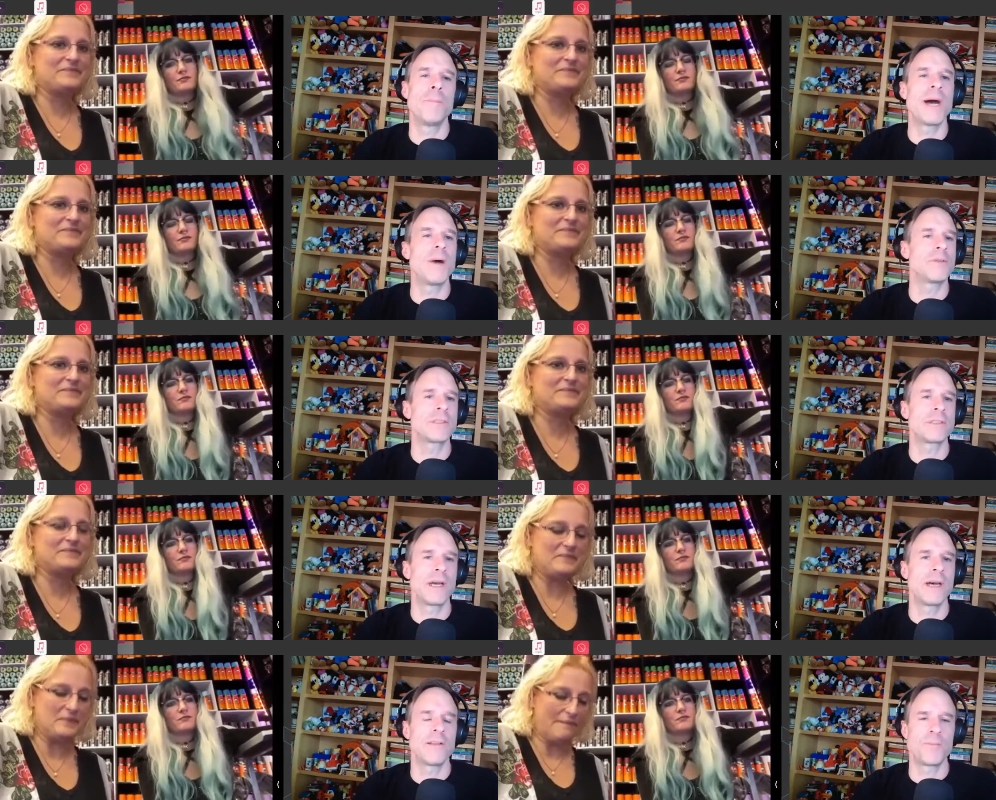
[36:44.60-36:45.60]
Speaker 1: about
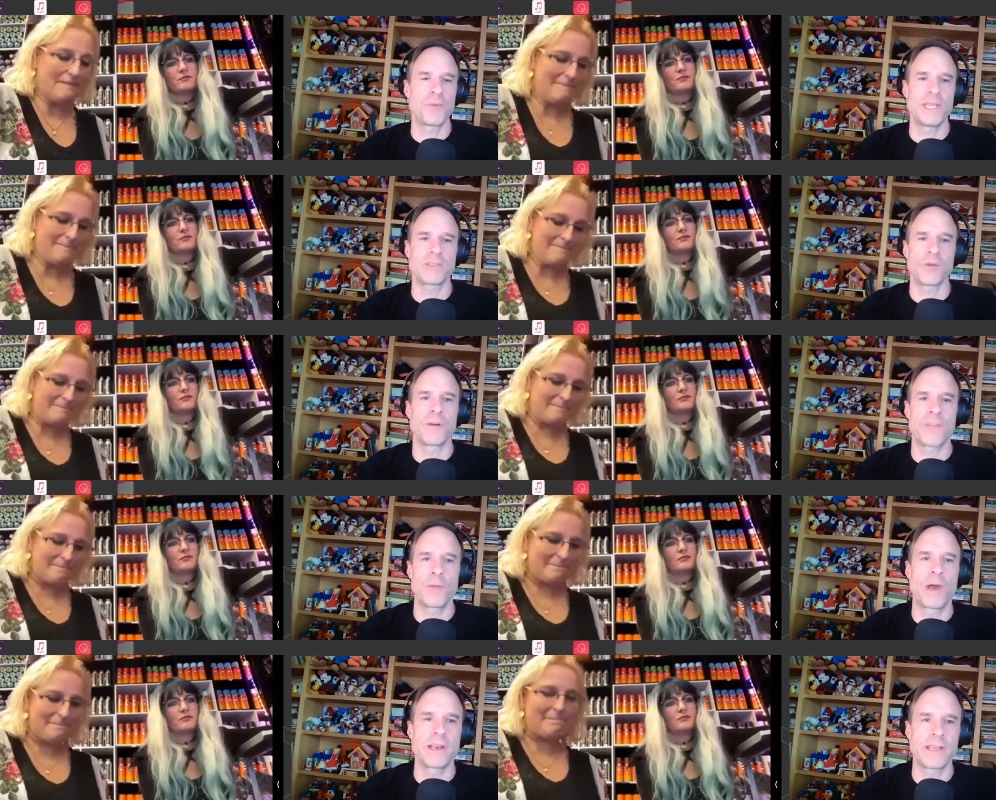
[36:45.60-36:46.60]
uh, the place, or if they
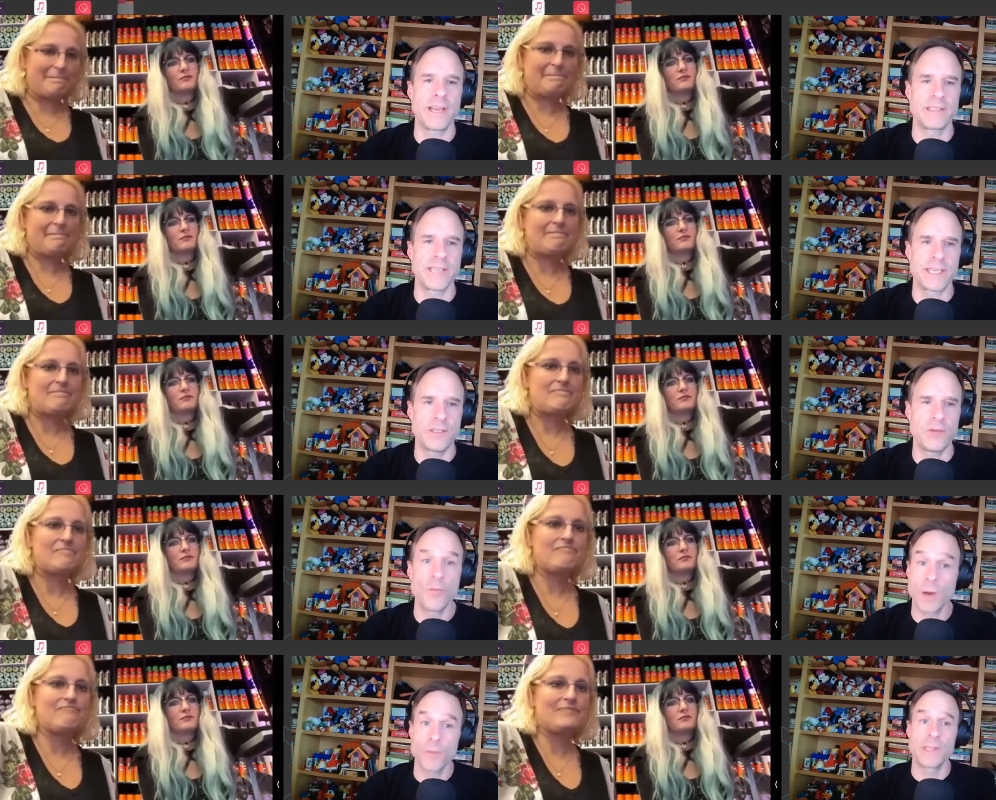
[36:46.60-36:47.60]
wanted to contact you,
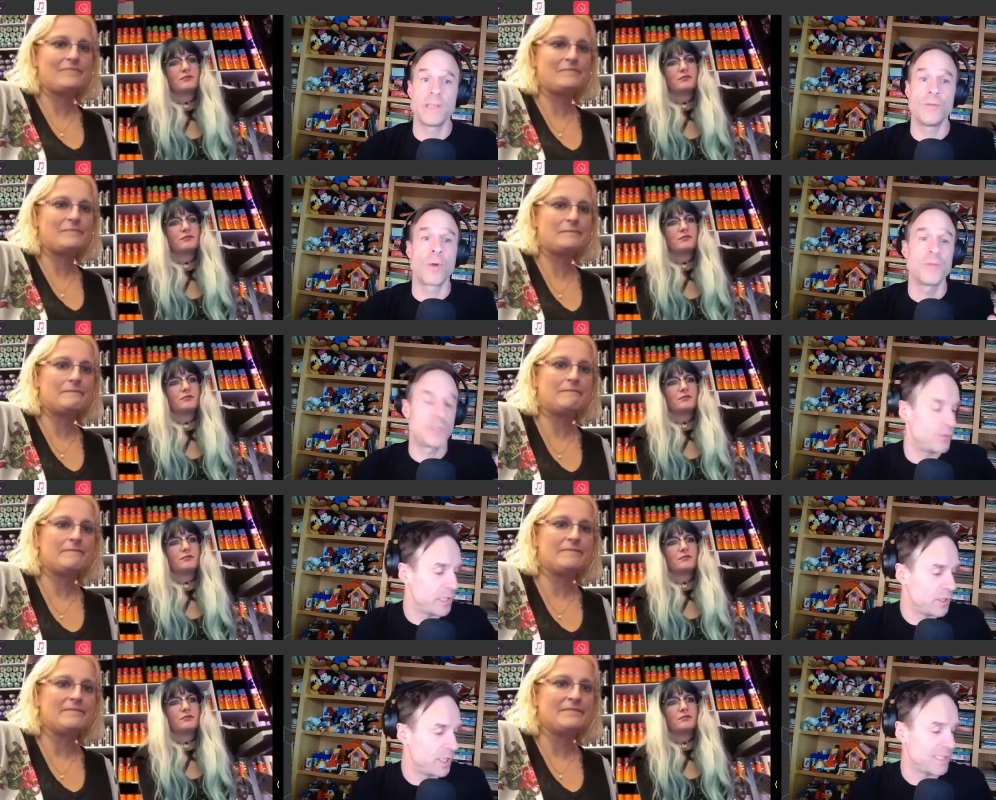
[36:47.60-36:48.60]
where would the where would you
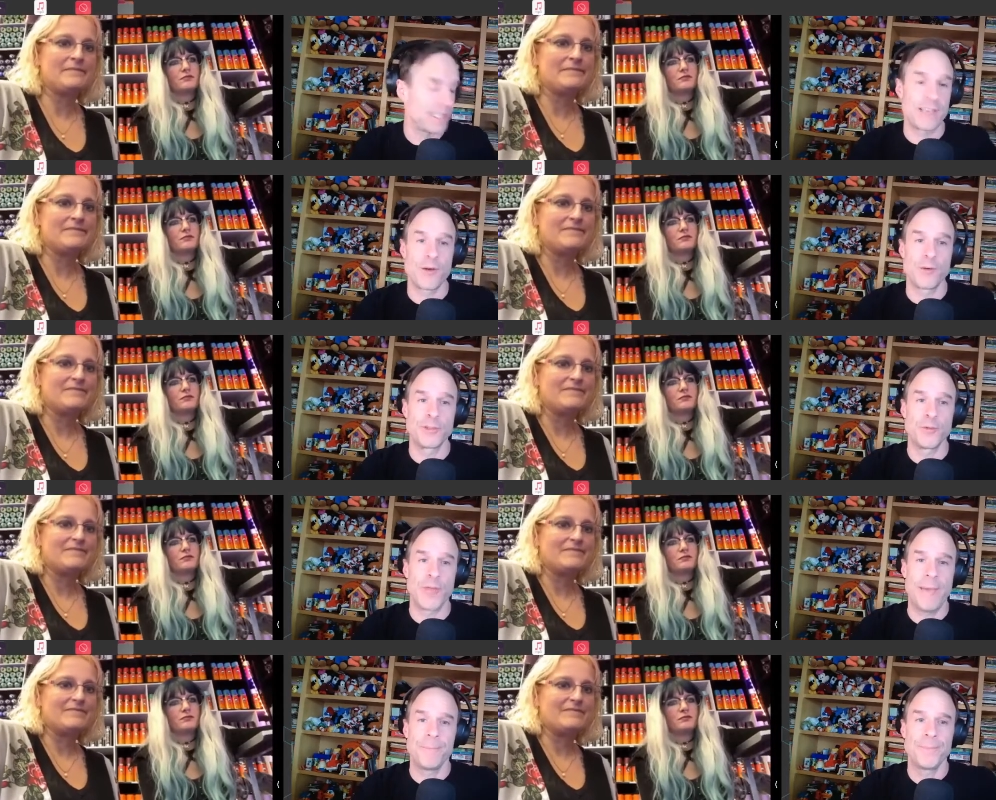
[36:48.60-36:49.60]
suggest that they go to do
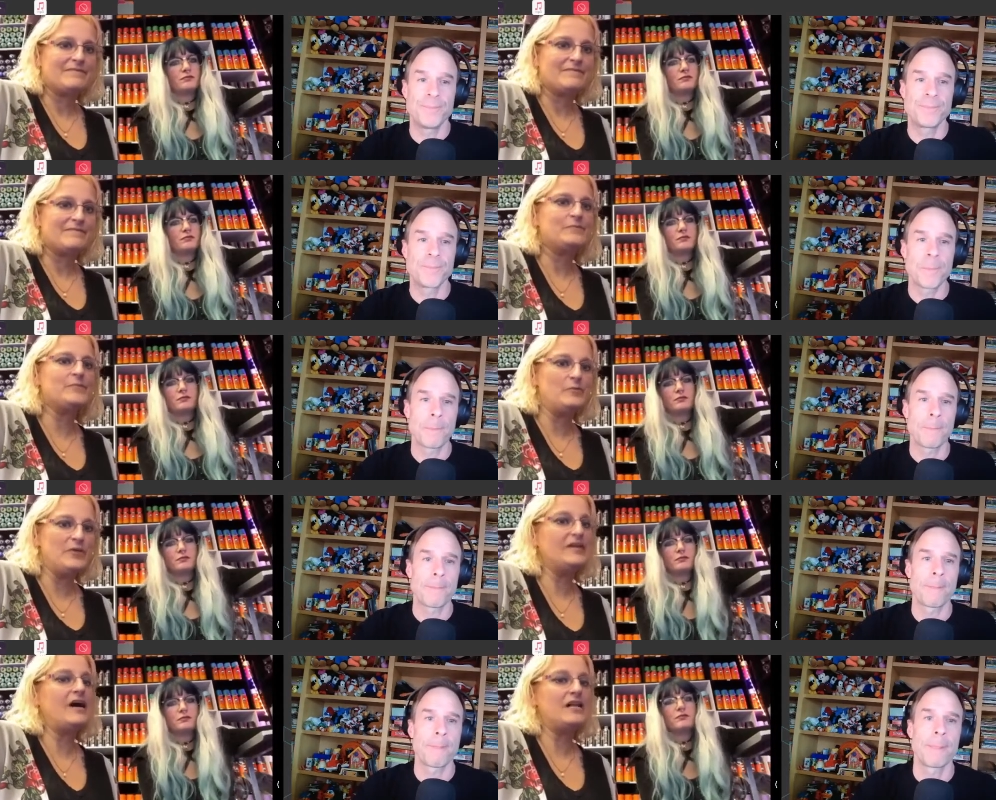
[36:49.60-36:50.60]
that?
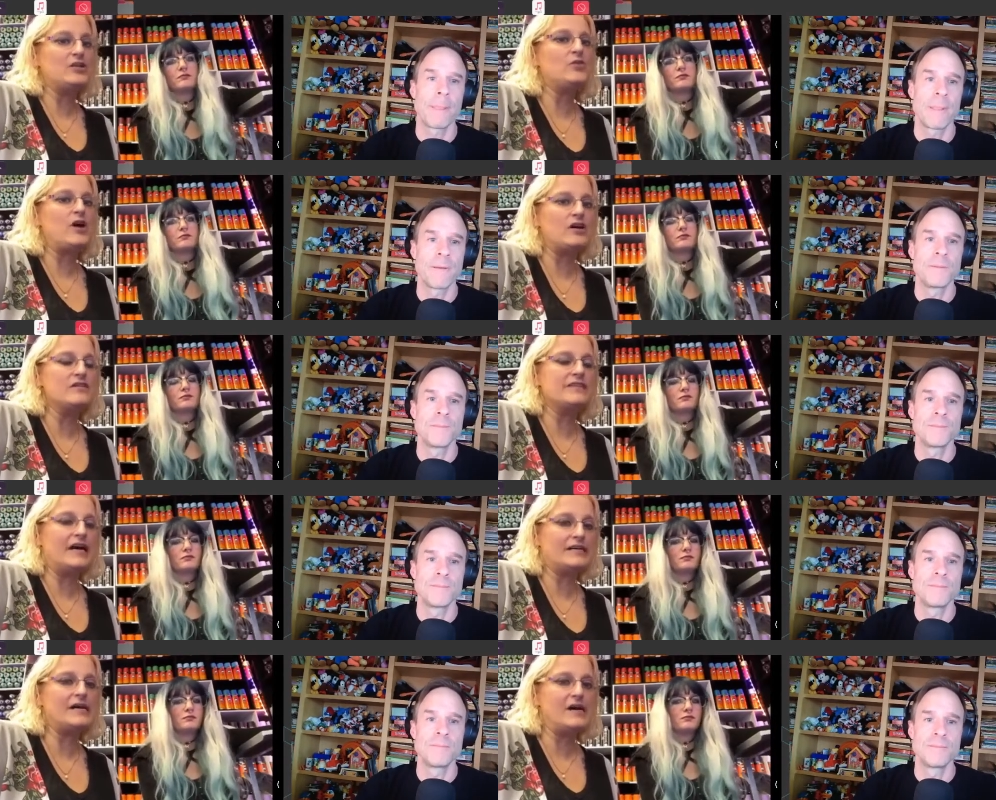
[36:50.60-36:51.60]

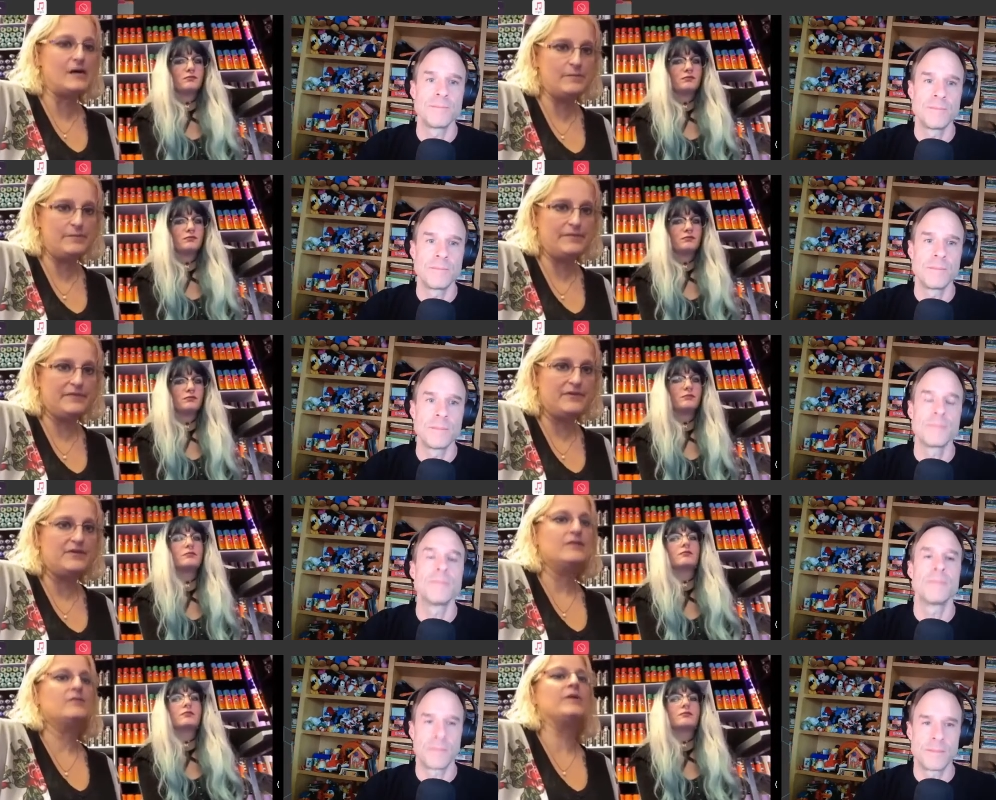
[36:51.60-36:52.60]
Speaker 2: Pumpkinhollowart.com.
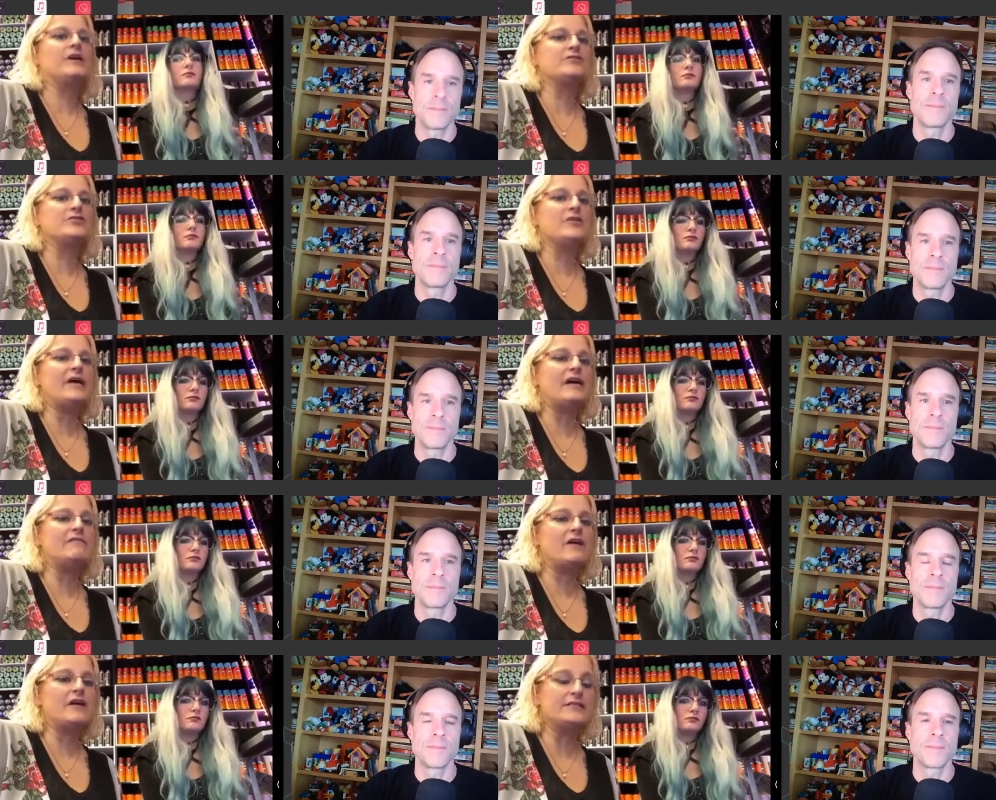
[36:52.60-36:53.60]
We also
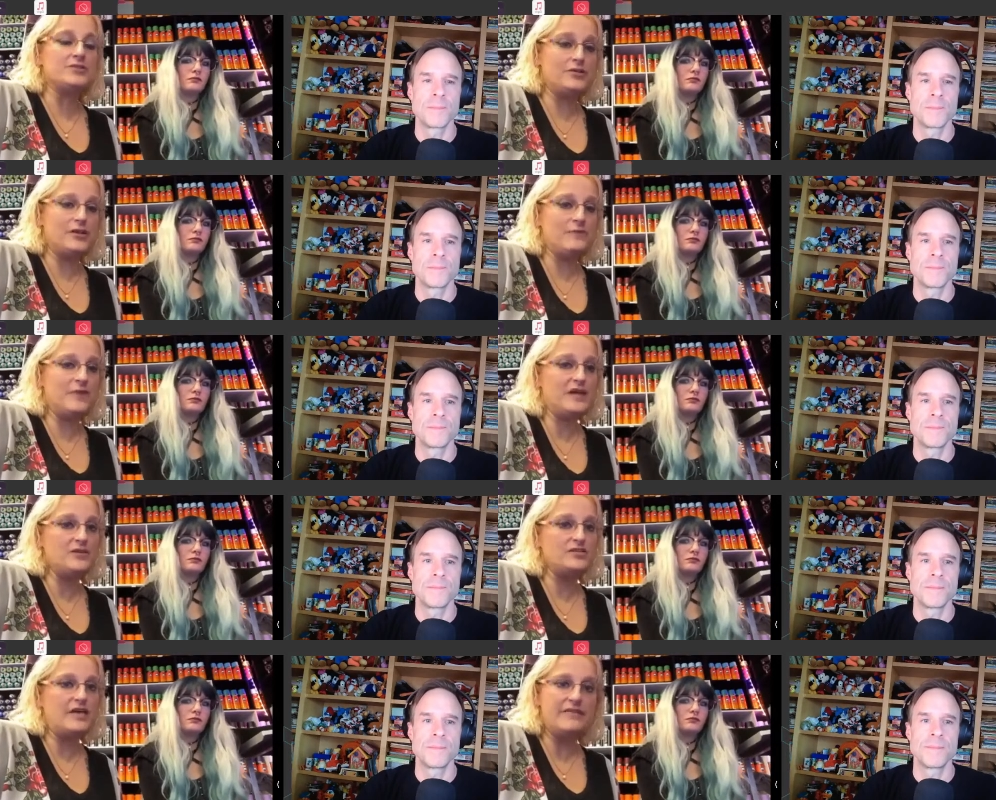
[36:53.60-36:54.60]
have our Instagram
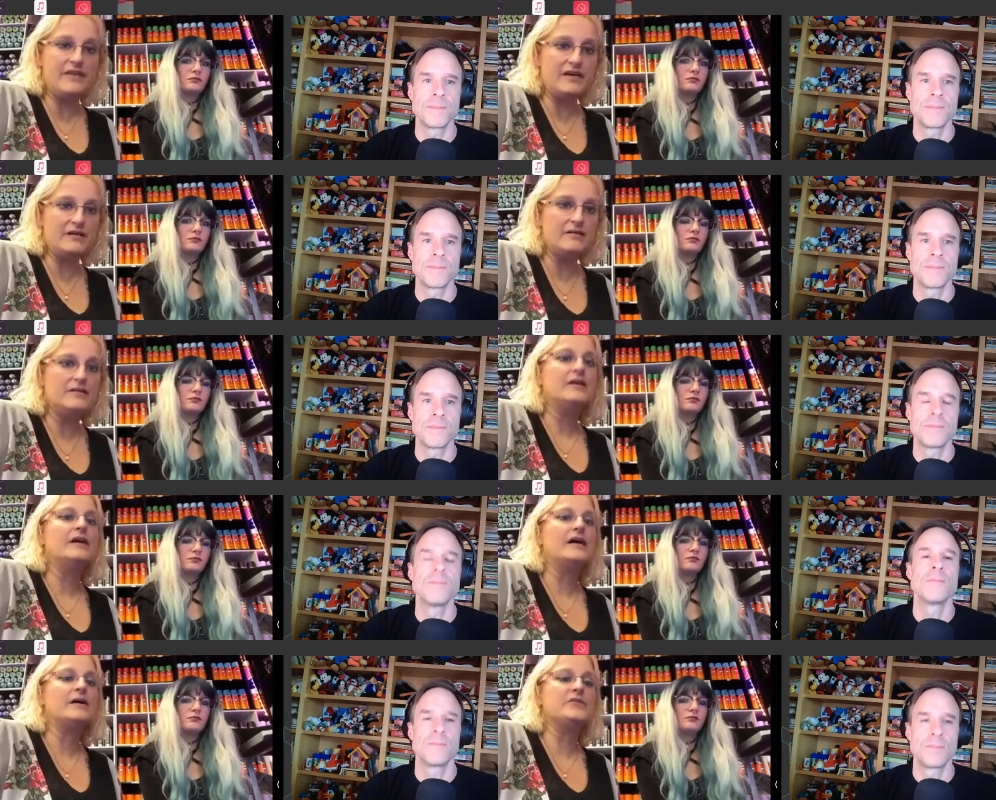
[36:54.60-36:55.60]
pages on there.
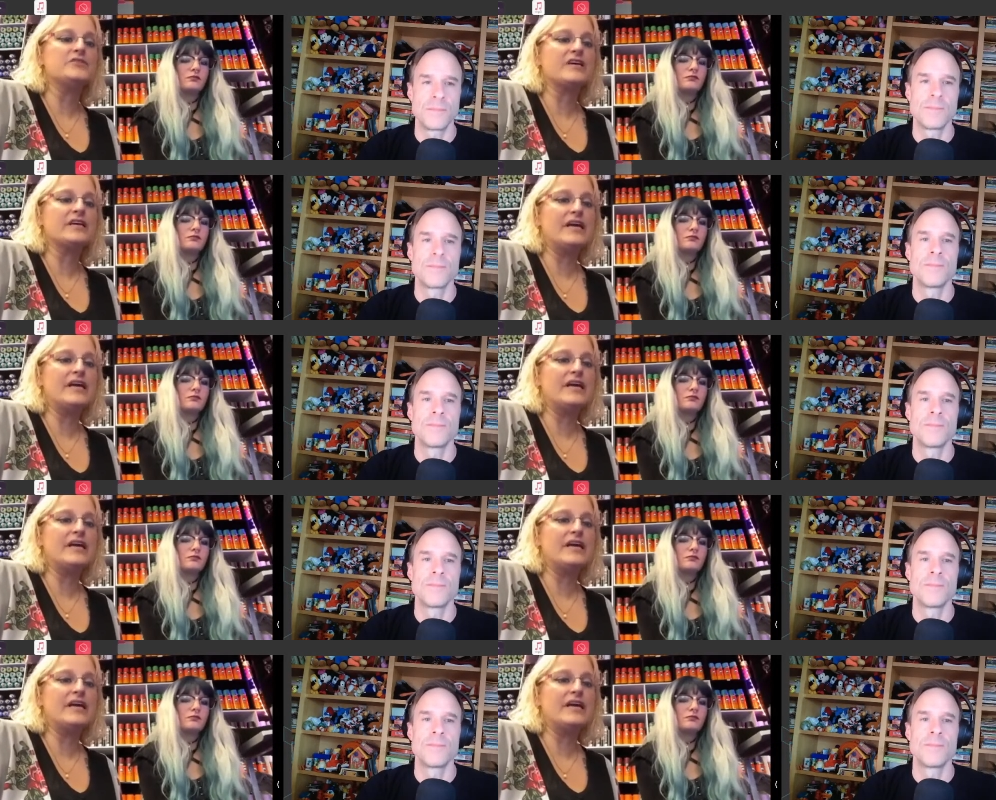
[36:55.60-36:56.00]
Um, there's a